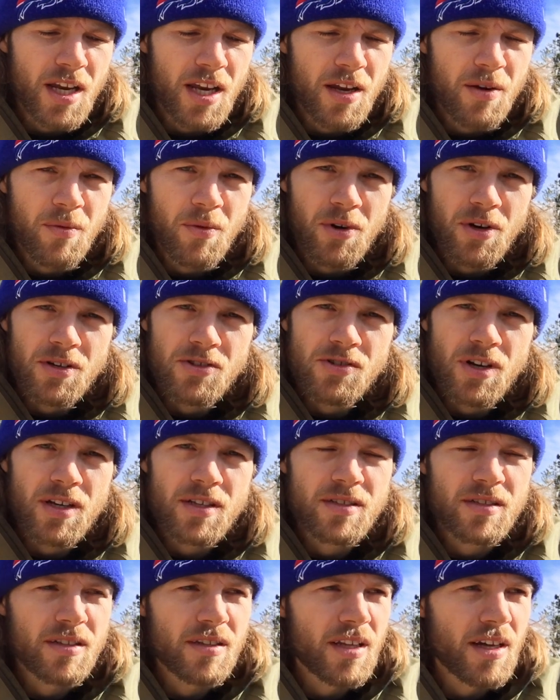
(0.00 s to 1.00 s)
game where he
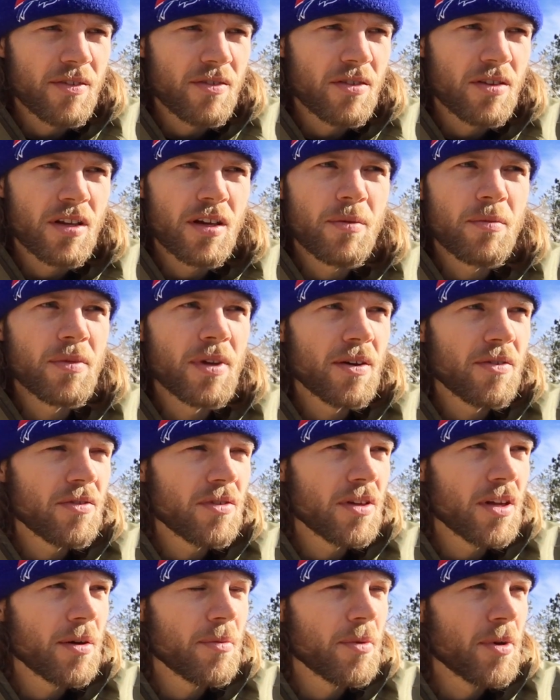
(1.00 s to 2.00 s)
tries to level up,
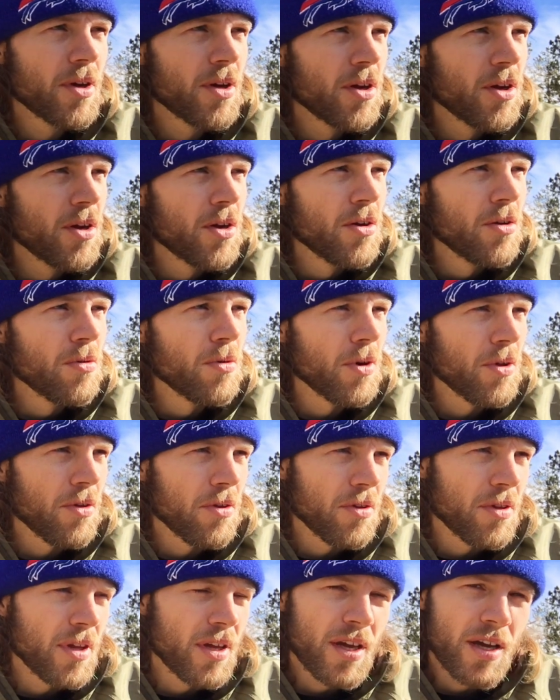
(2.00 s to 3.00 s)

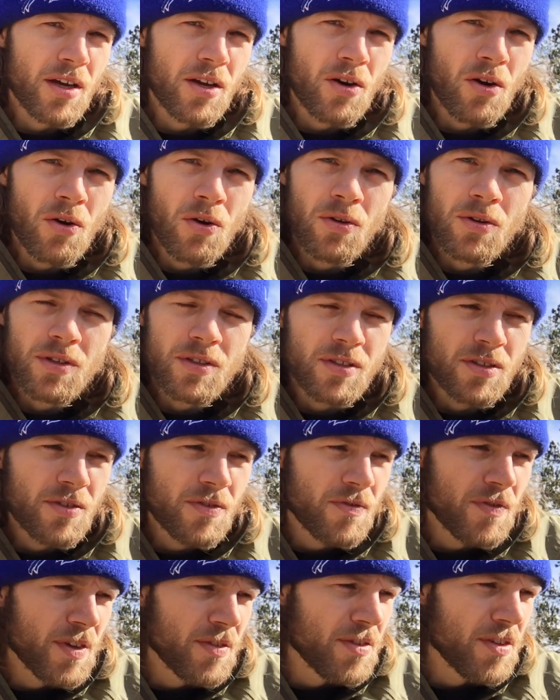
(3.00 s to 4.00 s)
whether the end goal is
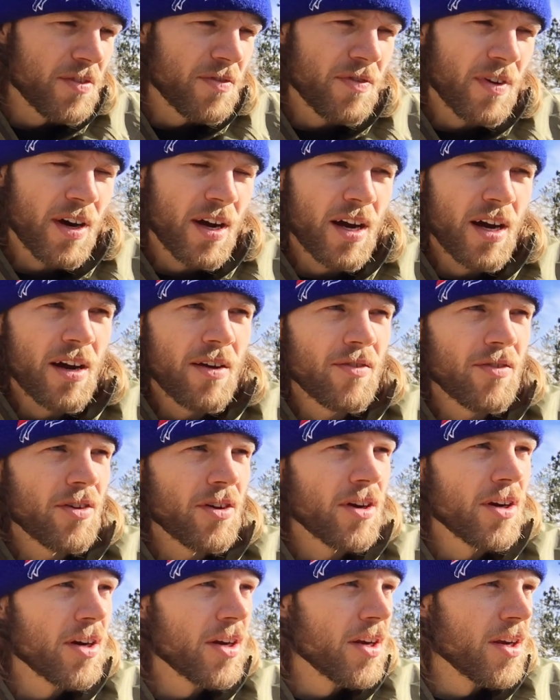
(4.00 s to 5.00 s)
55 or